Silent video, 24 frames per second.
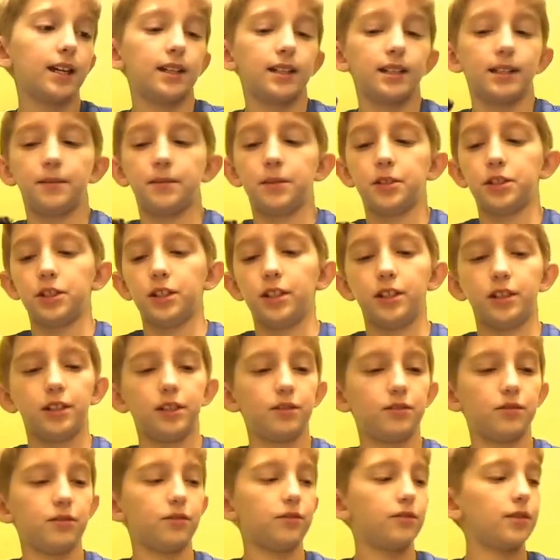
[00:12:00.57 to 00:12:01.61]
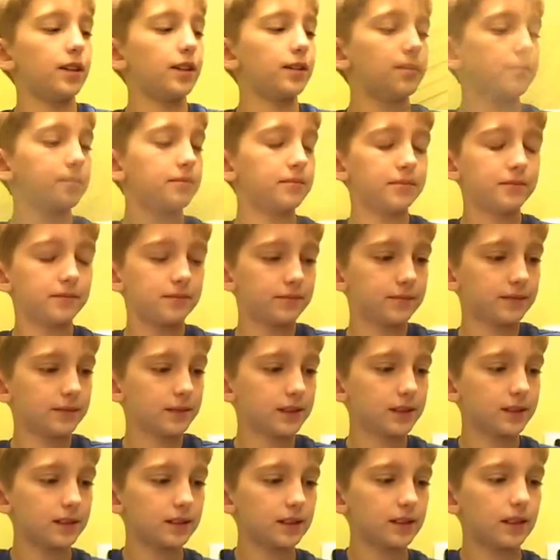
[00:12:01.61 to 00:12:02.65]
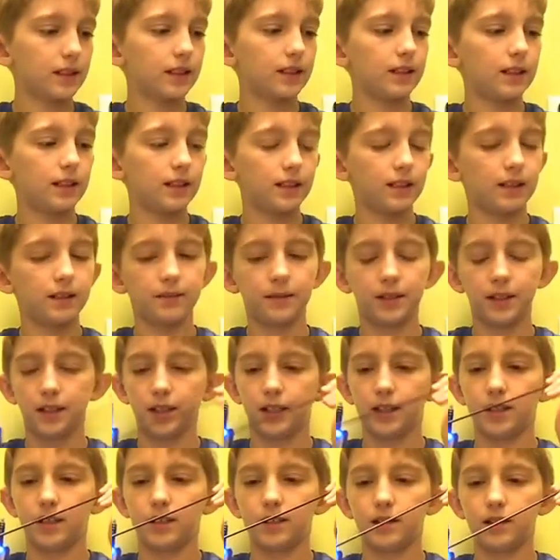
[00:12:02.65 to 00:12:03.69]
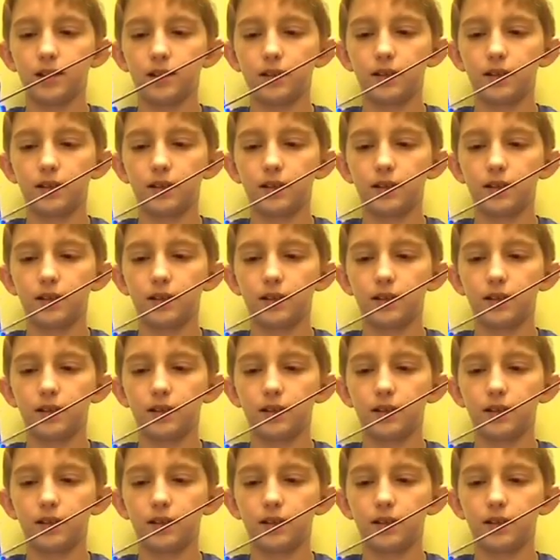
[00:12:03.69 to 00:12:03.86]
Let me show you this real quick. Let me get...